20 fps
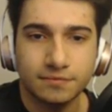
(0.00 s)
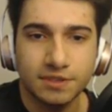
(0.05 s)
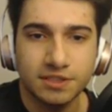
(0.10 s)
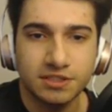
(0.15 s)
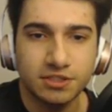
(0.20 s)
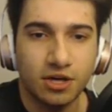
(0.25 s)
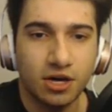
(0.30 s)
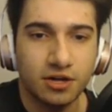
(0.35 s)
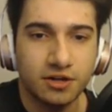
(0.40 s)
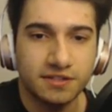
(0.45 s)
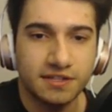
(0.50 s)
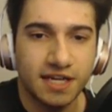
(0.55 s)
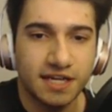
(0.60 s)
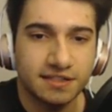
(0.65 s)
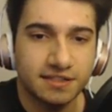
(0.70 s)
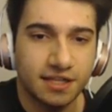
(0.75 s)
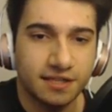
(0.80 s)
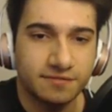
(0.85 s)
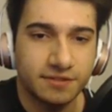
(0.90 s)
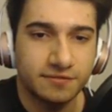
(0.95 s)
He's an auto
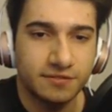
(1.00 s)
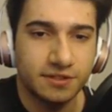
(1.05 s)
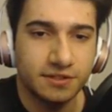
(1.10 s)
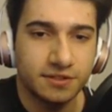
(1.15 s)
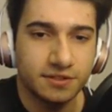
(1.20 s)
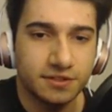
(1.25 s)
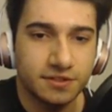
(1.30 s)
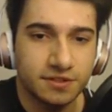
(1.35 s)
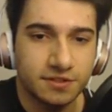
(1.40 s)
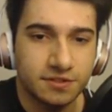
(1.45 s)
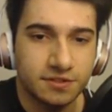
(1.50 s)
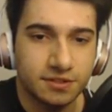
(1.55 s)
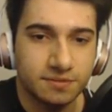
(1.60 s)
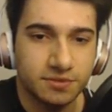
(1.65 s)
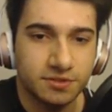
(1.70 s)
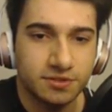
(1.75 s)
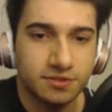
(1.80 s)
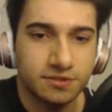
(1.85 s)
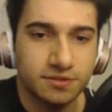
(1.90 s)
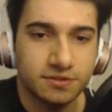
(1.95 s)
attack at 50 years, so I'm
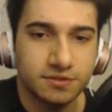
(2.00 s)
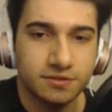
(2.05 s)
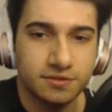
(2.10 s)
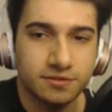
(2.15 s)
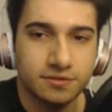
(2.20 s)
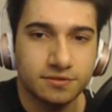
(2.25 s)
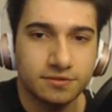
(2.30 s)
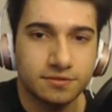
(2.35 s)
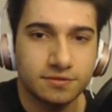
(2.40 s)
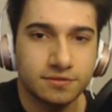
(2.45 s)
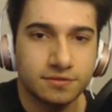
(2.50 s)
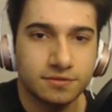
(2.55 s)
just going to.